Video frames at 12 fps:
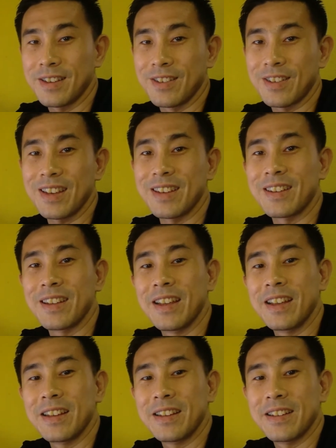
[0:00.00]
Okay,
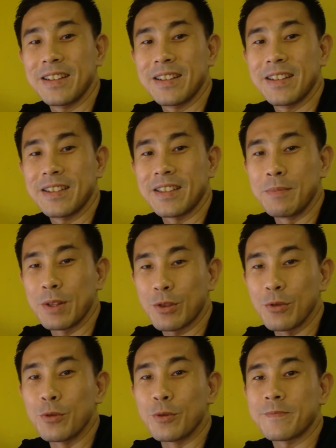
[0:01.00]
number
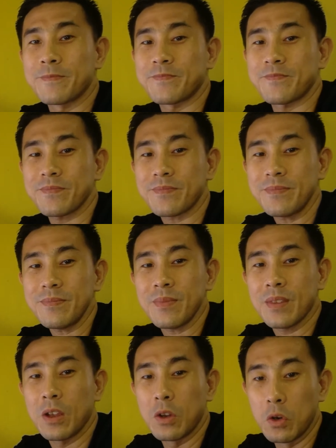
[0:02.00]
2,
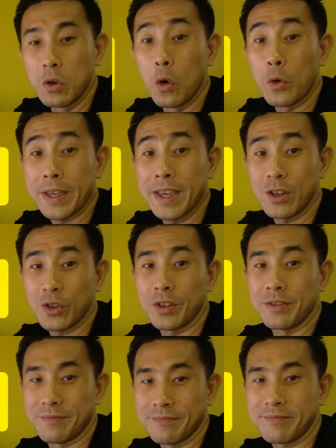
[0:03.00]

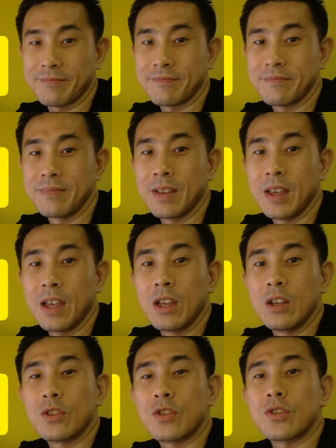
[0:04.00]
location.
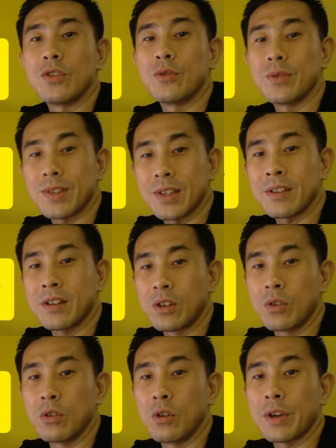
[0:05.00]
Choosing a
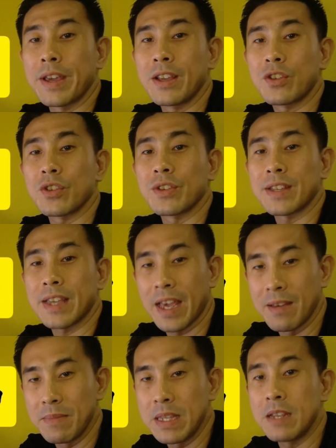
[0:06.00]
good location
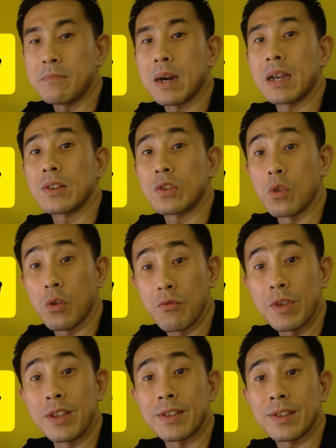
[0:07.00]
can minimize your
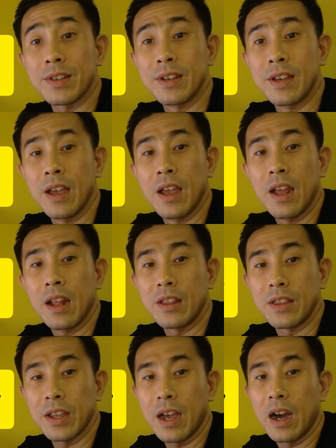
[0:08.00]
risk.
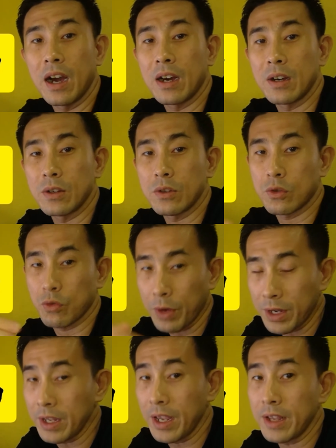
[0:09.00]
There are
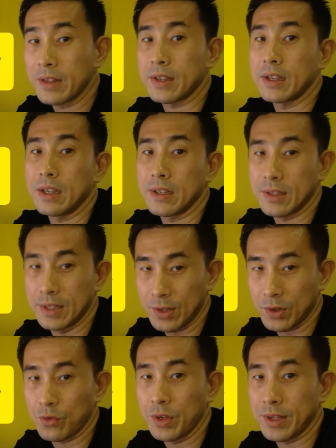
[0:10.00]
28
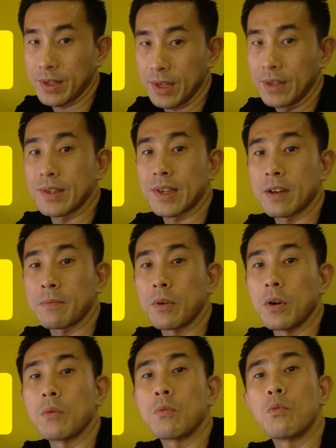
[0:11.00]
districts in
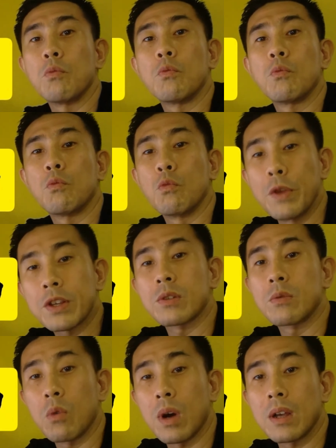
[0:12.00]
Singapore.
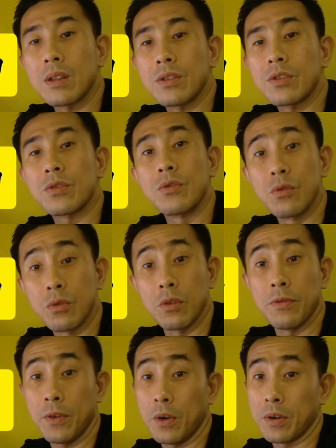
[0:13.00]
Which one should you
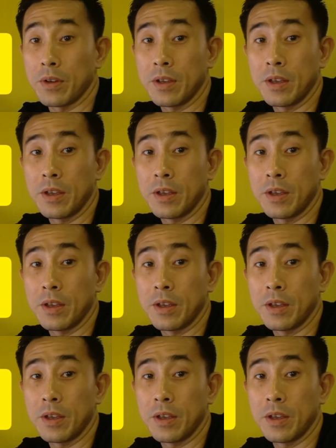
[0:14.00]
go for?